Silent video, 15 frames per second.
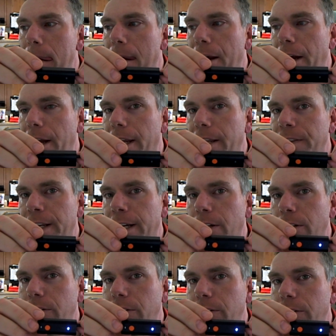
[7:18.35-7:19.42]
and they
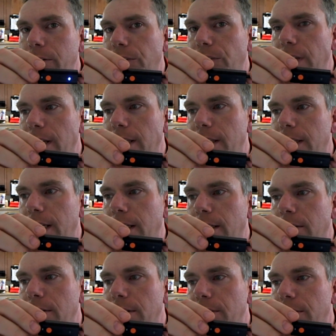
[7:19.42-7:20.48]
also say that they
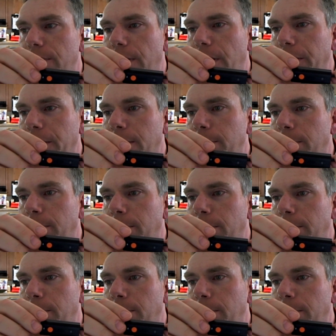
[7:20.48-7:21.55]
increased the volume
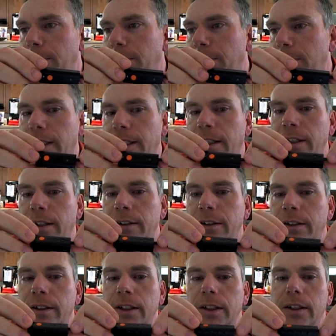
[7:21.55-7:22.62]
on it
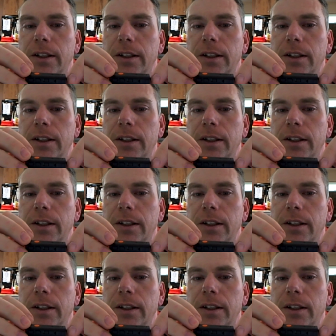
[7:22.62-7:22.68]
and